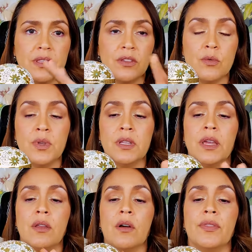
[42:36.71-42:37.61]
that you wouldn't
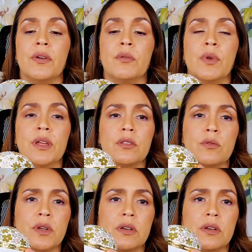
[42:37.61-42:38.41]
get on the regular one.